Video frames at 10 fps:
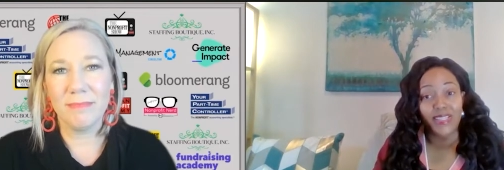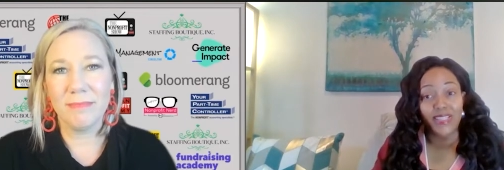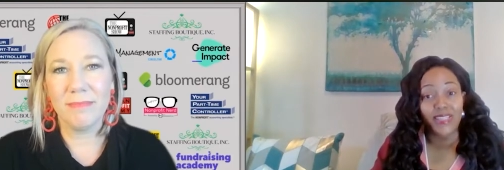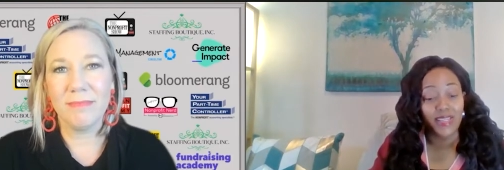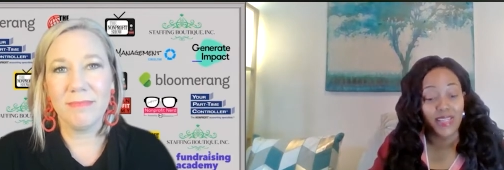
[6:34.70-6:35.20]

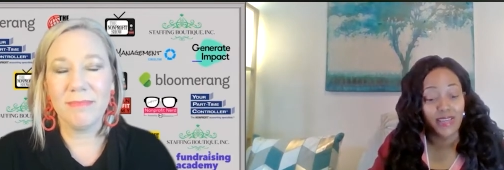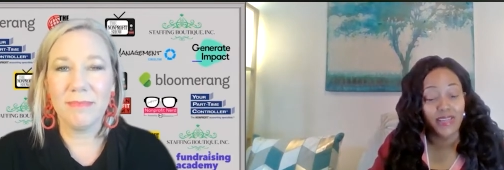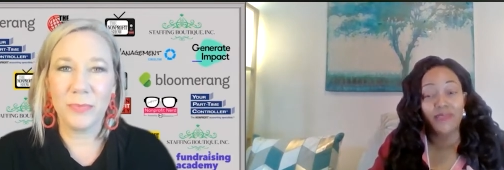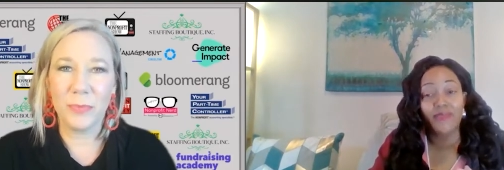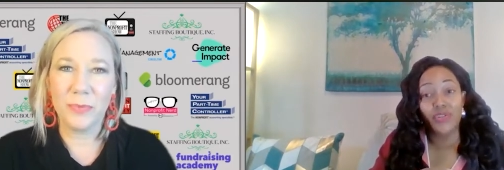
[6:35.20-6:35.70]
Speaker 1: it's the
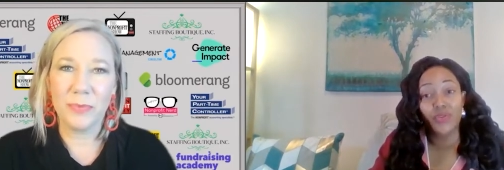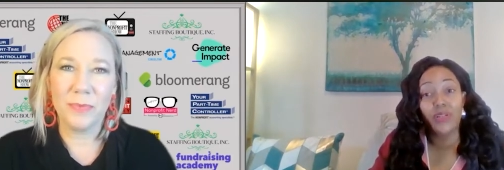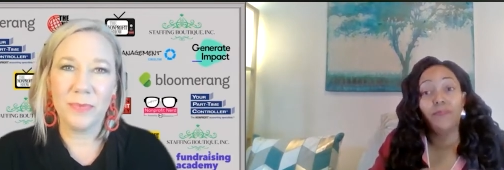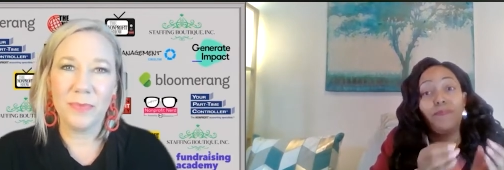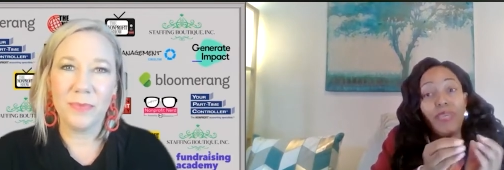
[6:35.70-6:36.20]

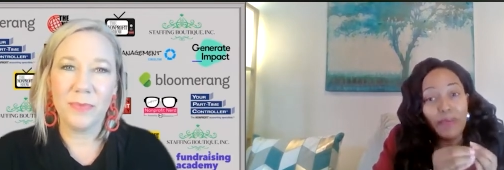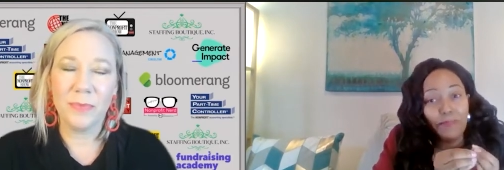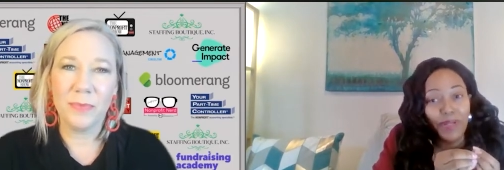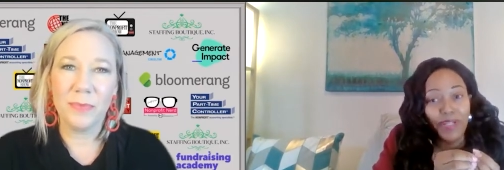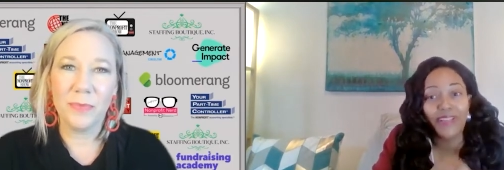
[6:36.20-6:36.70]
individual
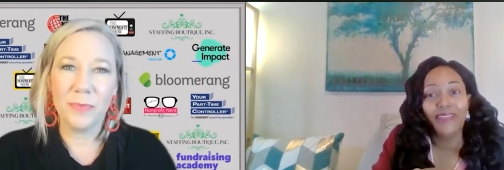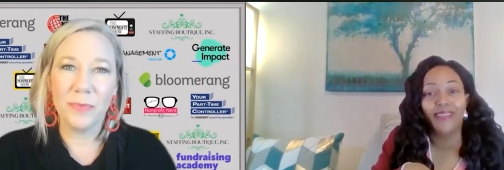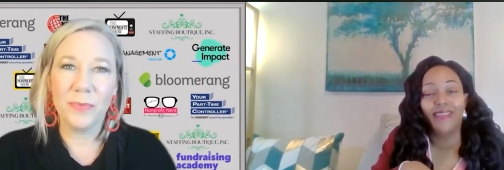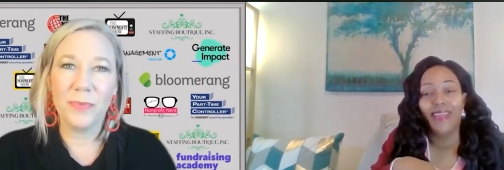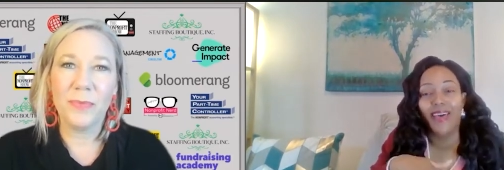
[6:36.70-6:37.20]
people
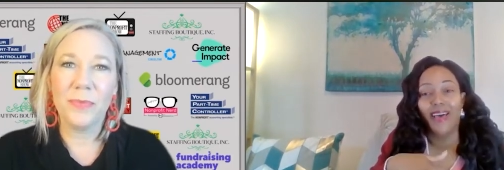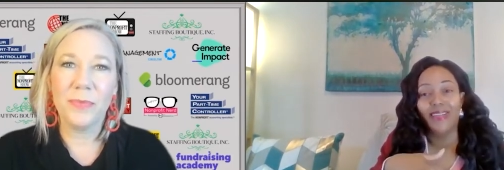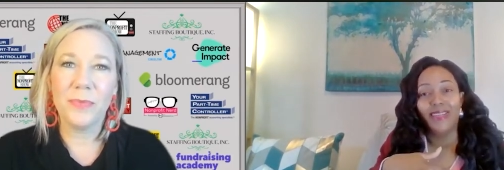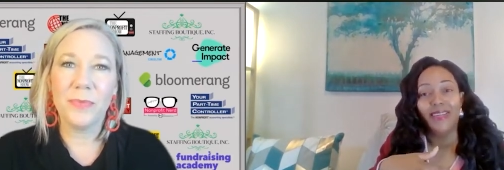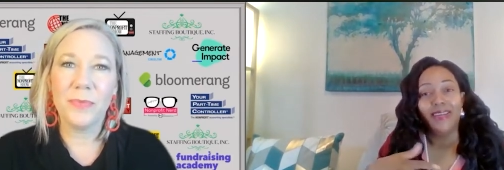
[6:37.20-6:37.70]
that
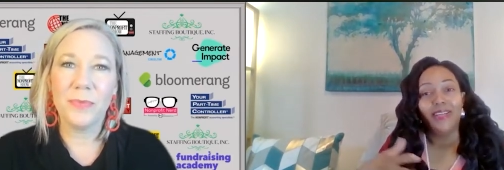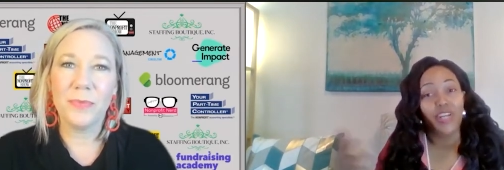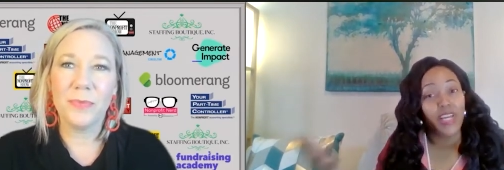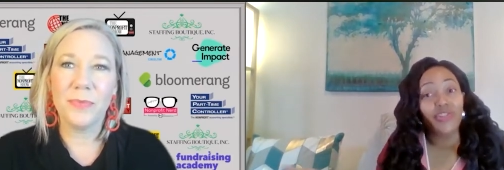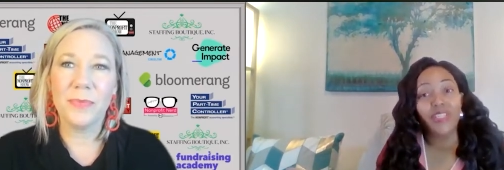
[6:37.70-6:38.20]

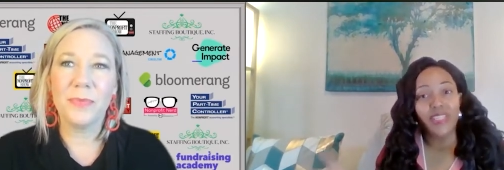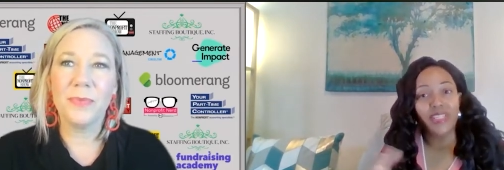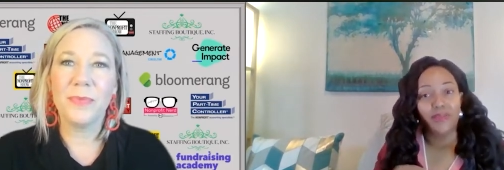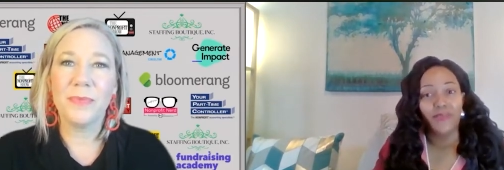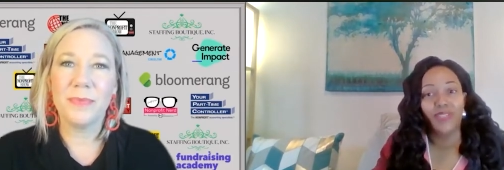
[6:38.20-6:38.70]
change
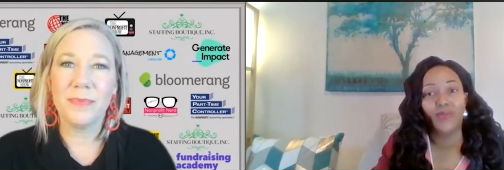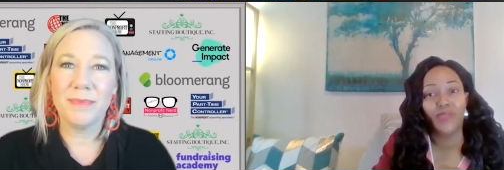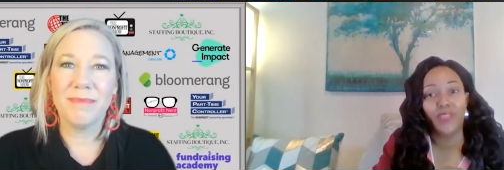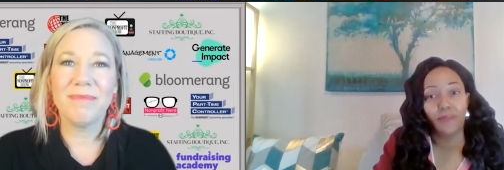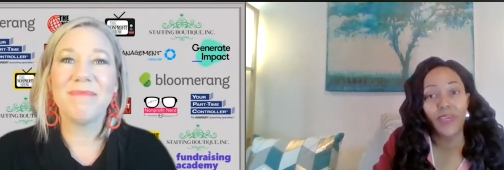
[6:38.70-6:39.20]
systems. So
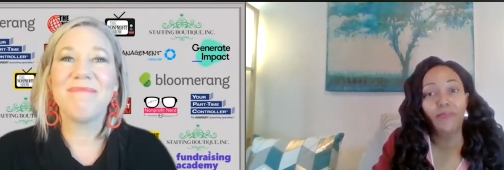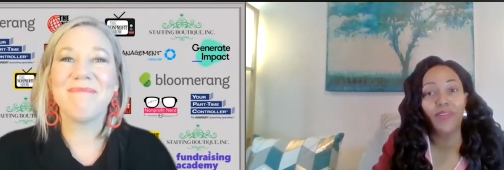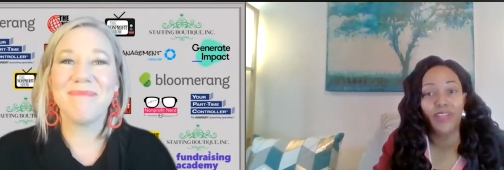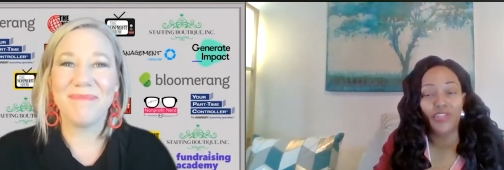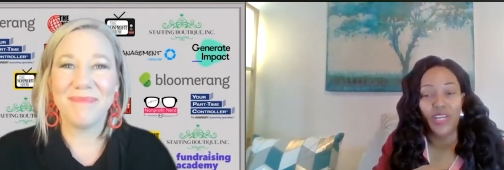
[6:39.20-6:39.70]
it's the people
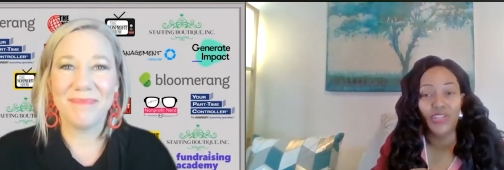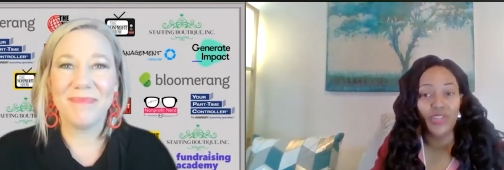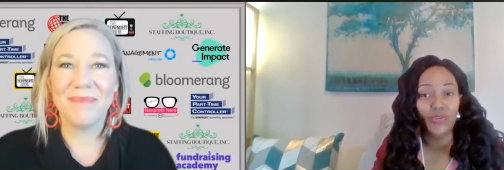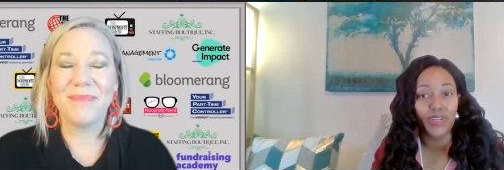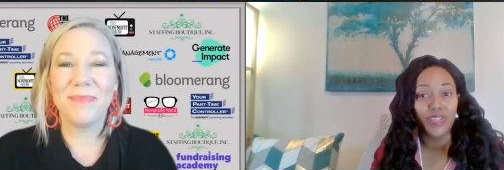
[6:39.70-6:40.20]
that change
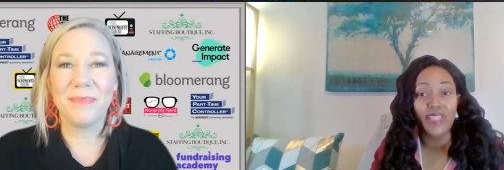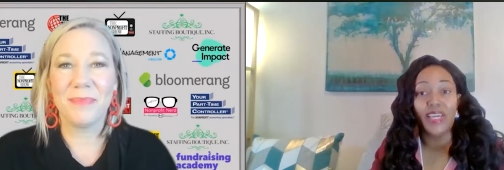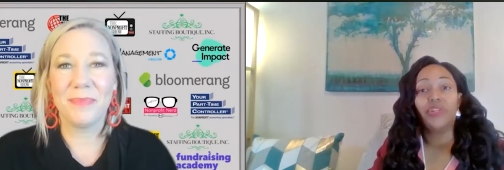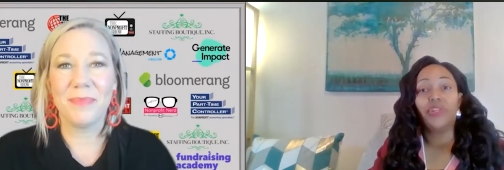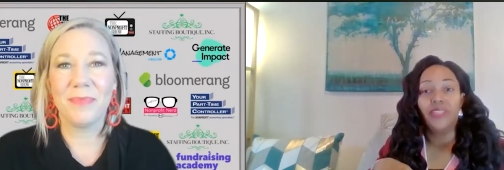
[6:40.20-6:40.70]
the
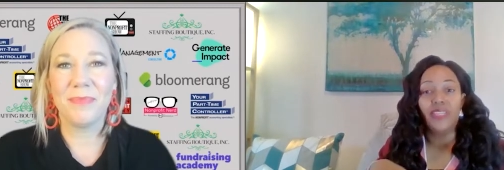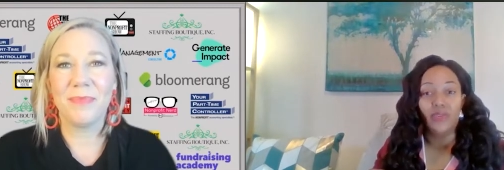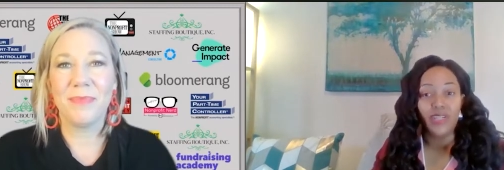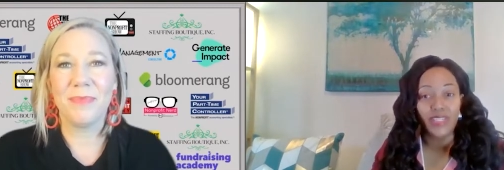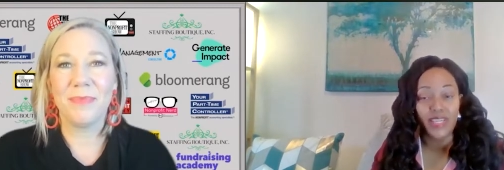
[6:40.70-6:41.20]
organizations
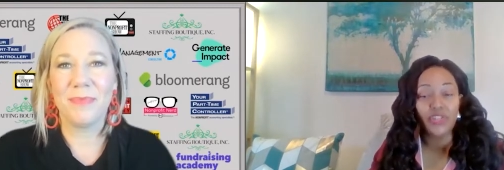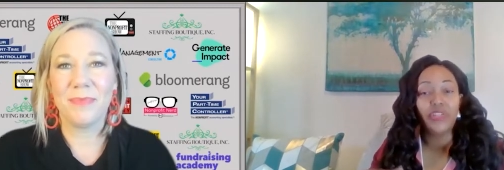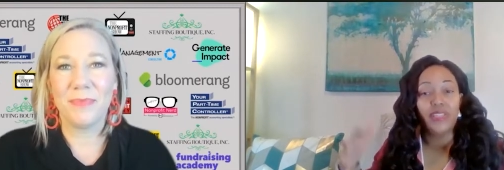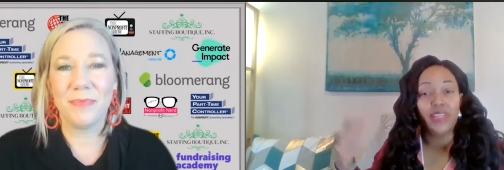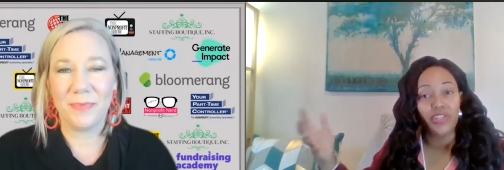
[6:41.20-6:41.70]

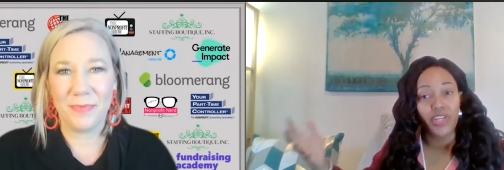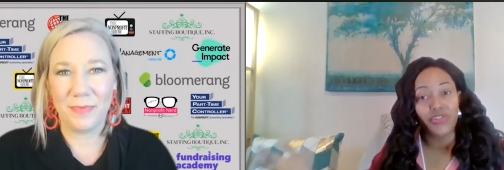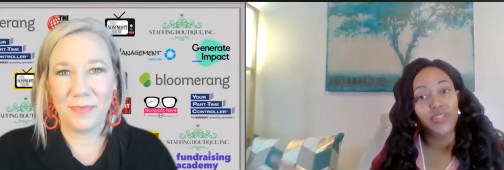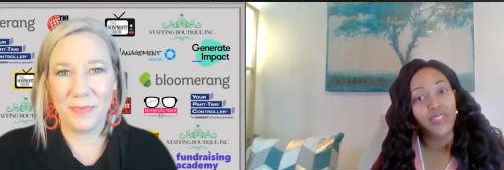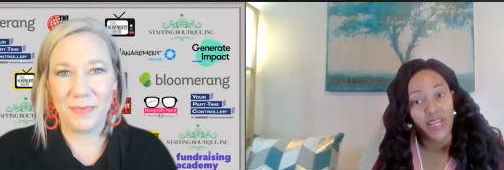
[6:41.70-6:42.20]
that change
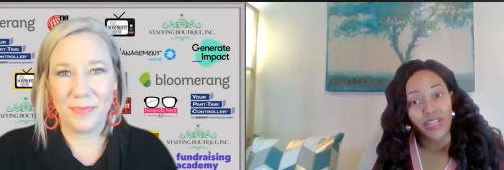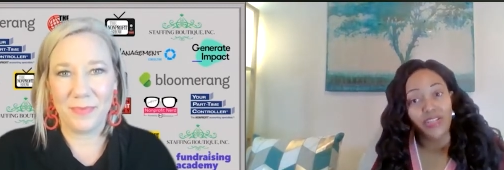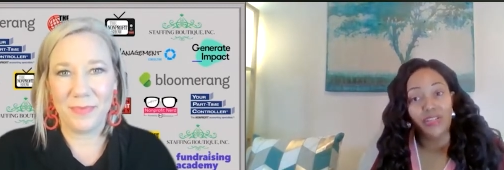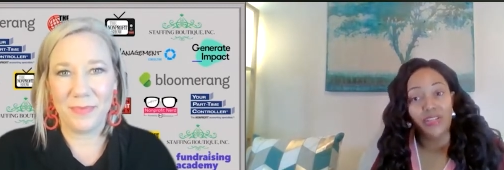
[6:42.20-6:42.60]
the sector.